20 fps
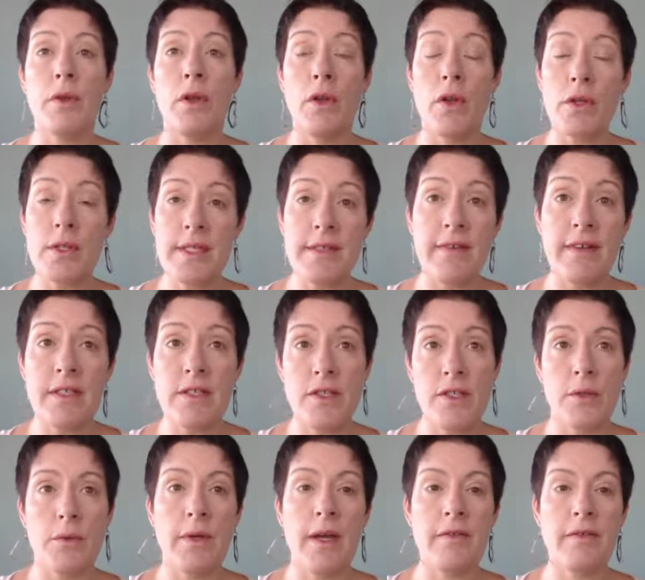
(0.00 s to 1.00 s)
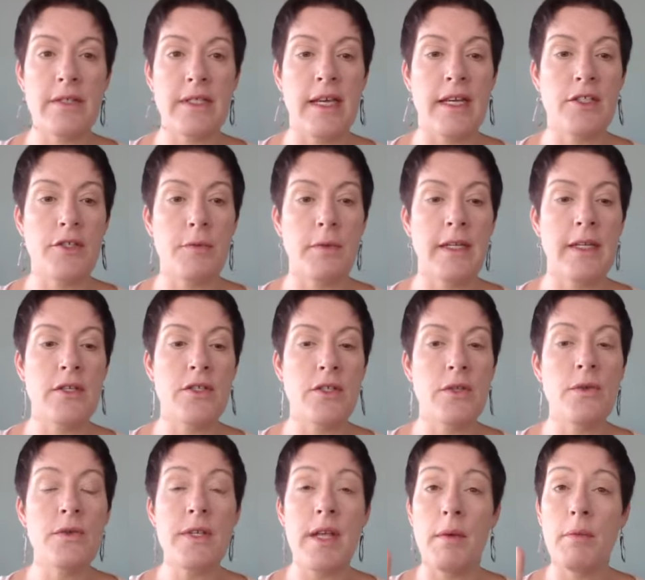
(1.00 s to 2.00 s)
lots of us do have attachment
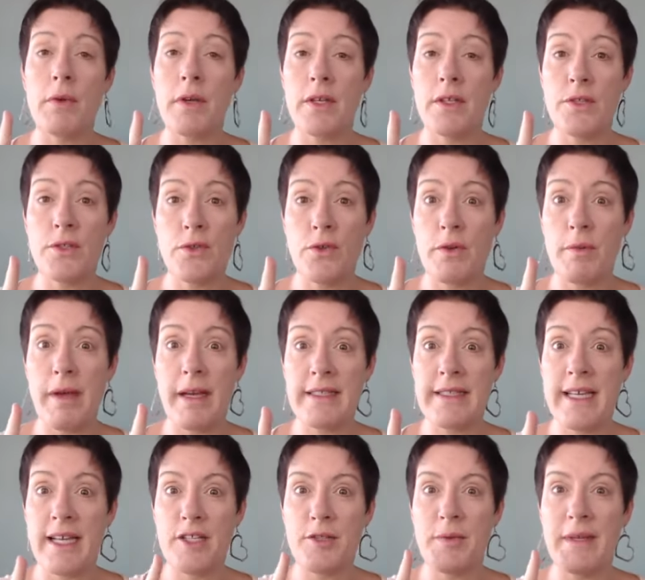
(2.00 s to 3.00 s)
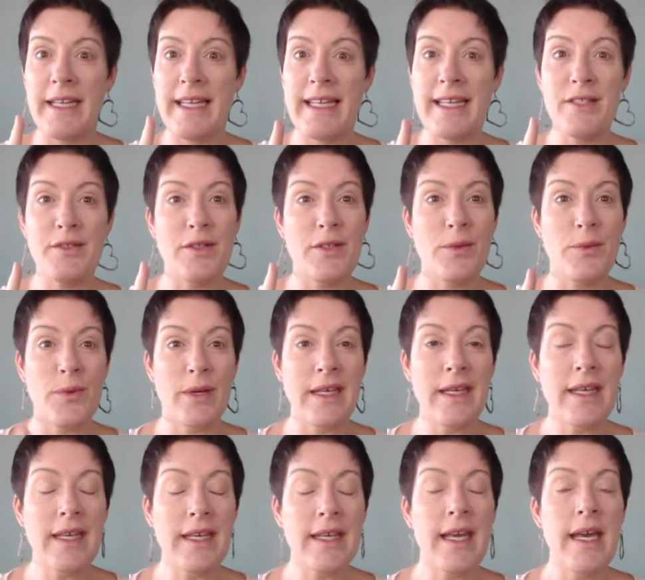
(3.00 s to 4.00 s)
issues, and we're going to talk about attachment later in the
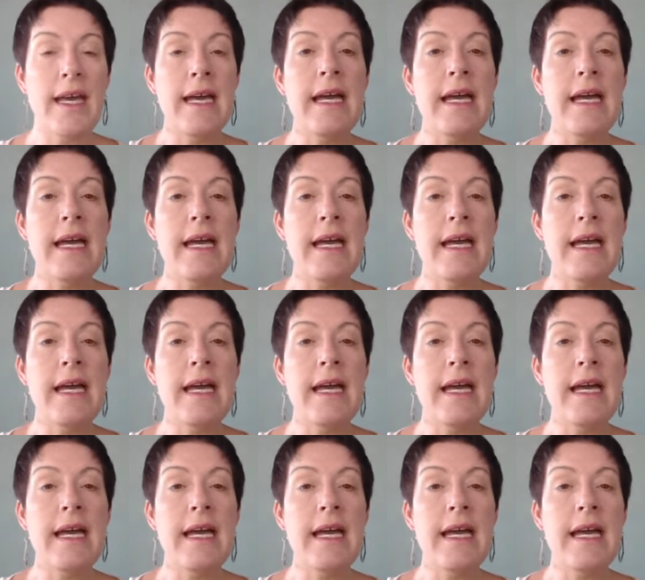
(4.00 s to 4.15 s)
week.